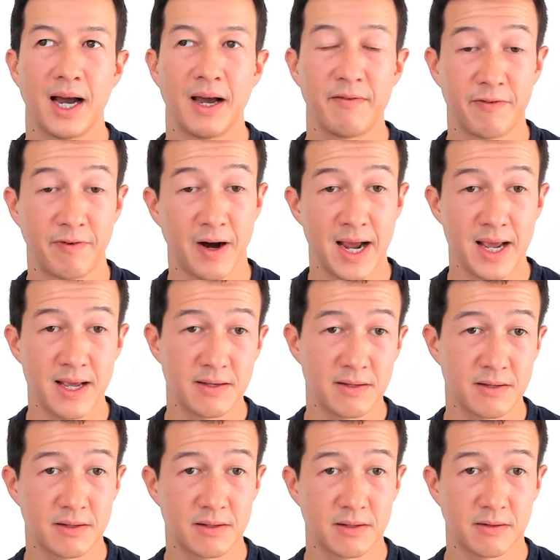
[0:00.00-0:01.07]

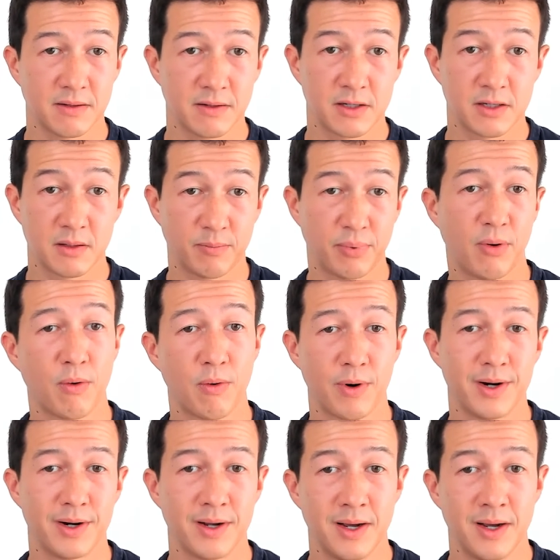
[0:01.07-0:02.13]
advice,
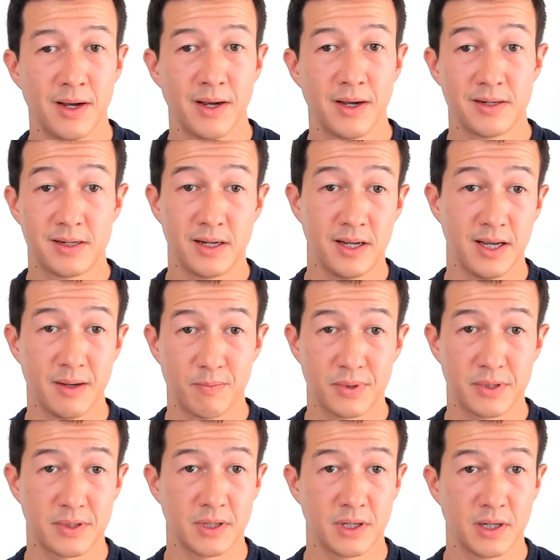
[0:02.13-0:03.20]
support,
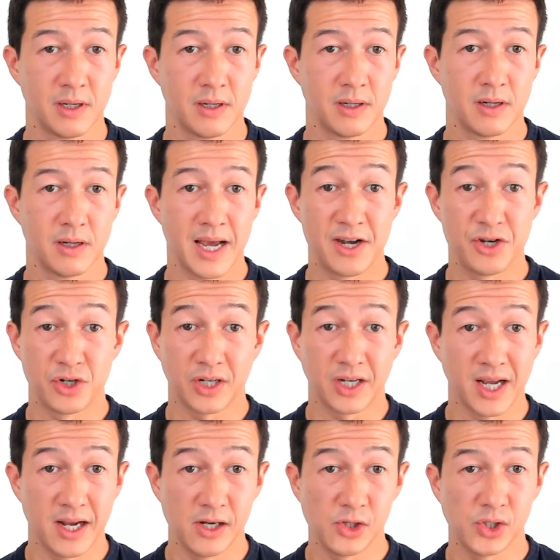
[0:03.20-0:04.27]
tips,
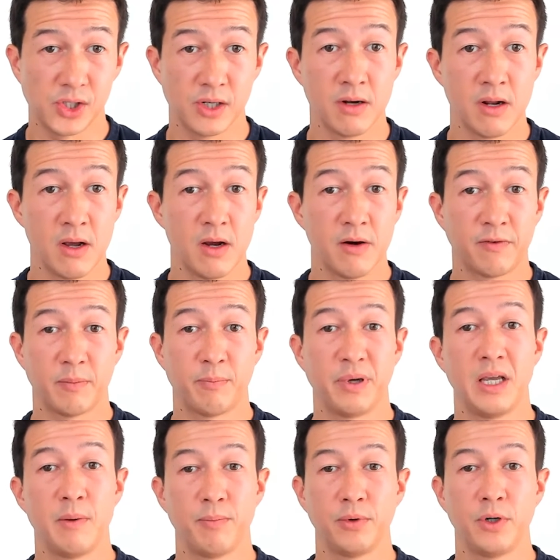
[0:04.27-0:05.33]
education for
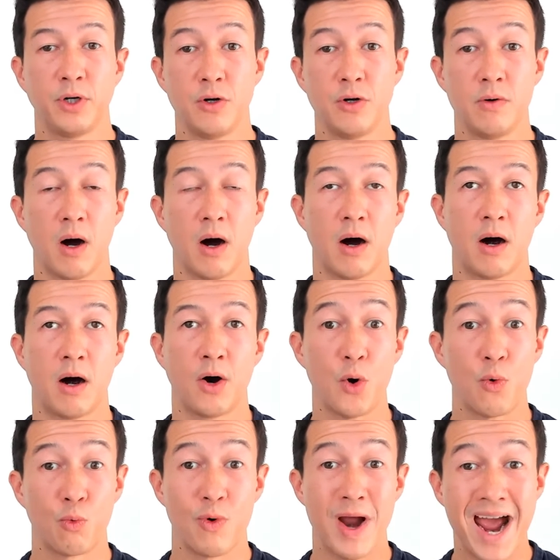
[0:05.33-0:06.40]
people who are
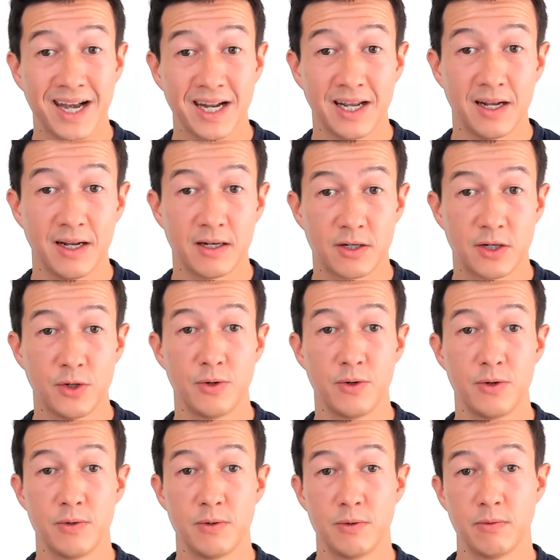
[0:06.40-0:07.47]
ready
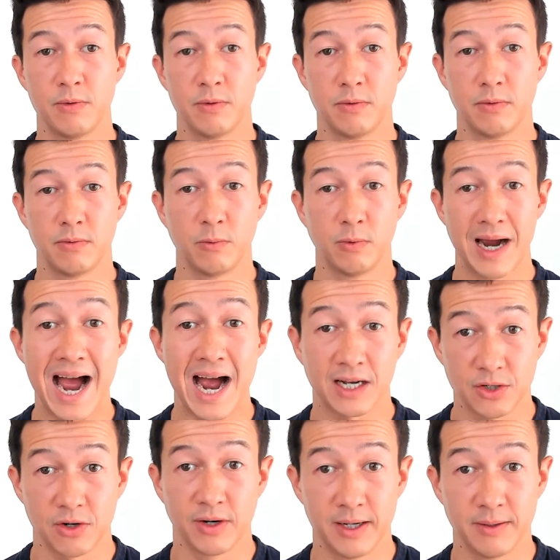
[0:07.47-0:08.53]
to
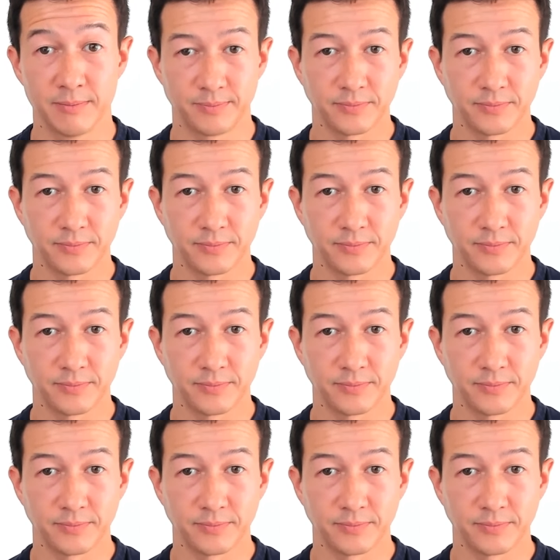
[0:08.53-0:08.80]
act on it.